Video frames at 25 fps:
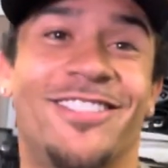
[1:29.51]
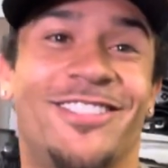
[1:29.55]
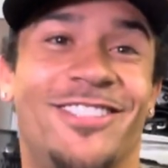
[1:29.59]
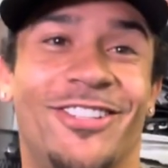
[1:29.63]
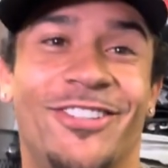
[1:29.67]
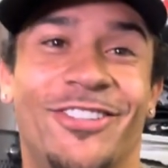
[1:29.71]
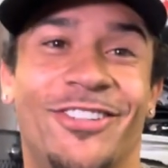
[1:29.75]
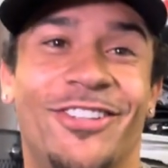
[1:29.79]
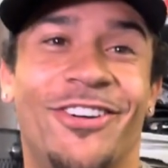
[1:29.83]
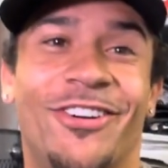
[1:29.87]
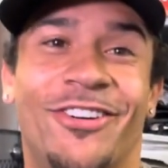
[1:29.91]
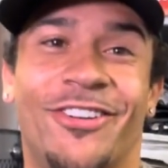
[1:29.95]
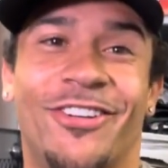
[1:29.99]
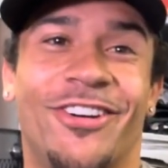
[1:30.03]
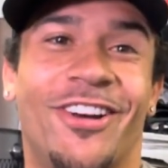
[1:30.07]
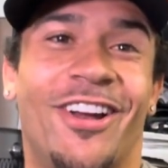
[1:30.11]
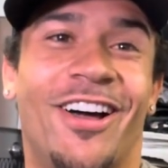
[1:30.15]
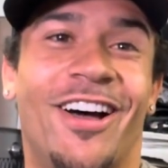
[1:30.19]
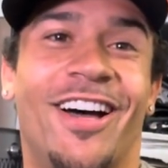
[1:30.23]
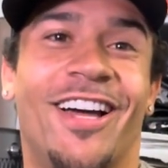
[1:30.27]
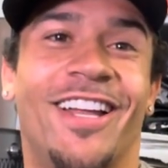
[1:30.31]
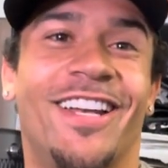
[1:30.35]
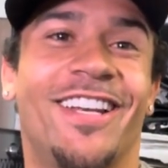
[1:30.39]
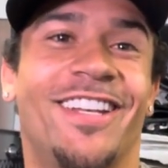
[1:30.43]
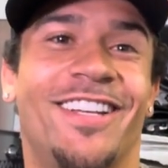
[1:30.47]
so, you know, you're
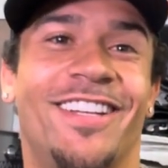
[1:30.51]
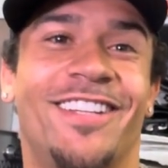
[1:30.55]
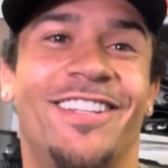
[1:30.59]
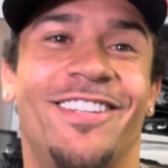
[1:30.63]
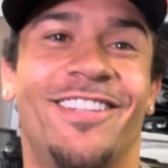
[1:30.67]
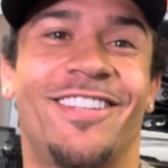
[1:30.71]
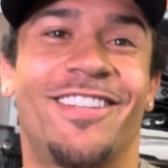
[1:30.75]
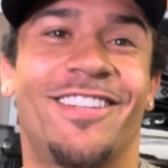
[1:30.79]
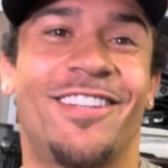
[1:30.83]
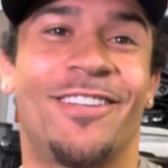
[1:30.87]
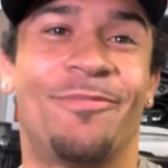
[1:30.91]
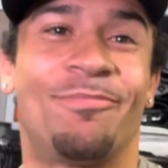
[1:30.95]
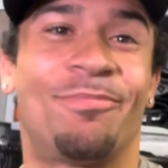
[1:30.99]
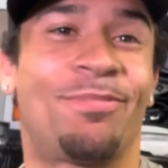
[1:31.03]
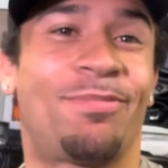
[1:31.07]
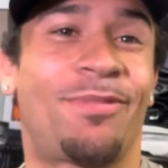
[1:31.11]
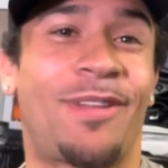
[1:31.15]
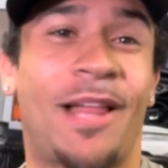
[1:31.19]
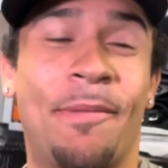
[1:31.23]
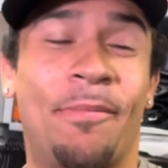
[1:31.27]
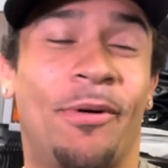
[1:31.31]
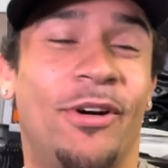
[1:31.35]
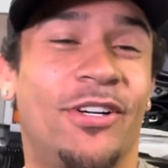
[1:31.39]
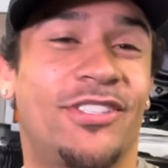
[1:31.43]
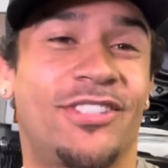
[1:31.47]
not the
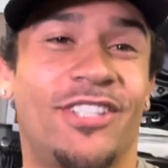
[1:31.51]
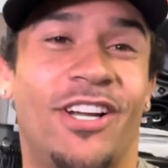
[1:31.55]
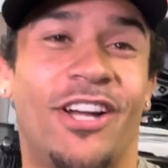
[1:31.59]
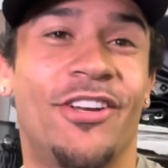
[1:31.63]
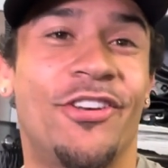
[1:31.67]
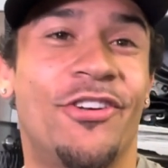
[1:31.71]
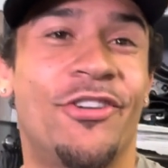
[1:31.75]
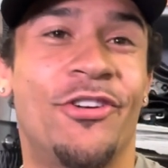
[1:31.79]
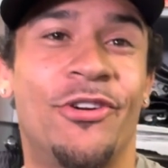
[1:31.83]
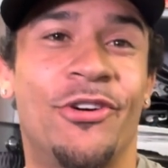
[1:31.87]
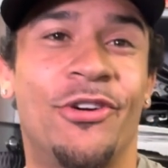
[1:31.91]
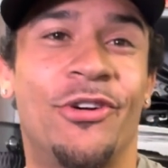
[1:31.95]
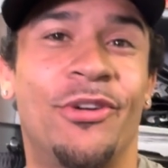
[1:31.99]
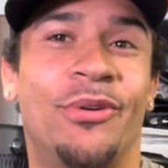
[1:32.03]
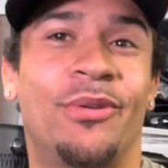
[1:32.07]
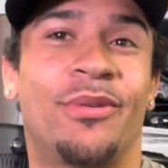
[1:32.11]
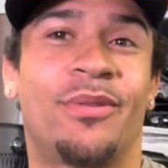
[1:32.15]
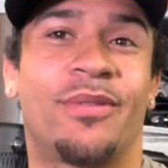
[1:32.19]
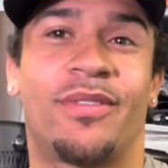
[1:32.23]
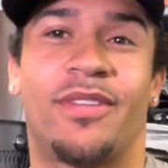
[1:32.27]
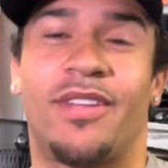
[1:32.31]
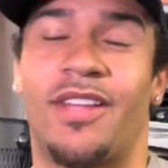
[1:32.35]
playbook's not new.